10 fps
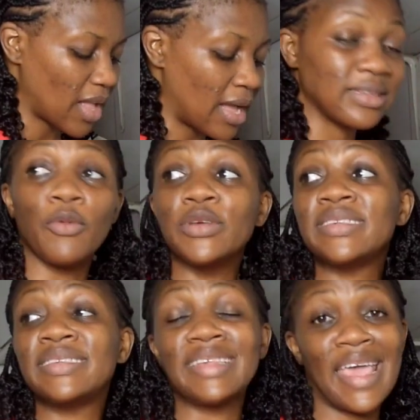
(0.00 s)
as I was
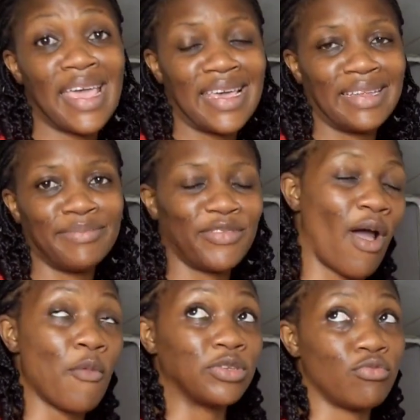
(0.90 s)
saying
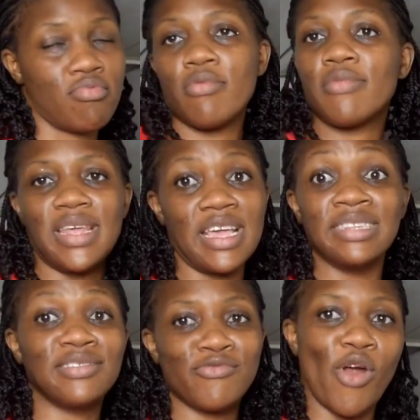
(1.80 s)
before I was rudely
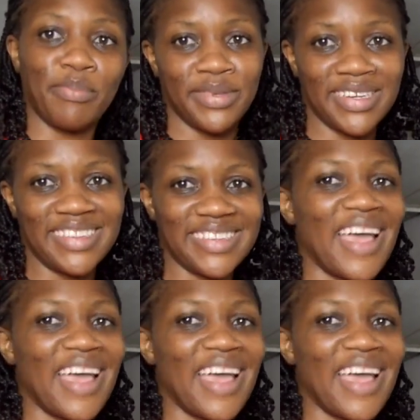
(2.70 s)
interrupted,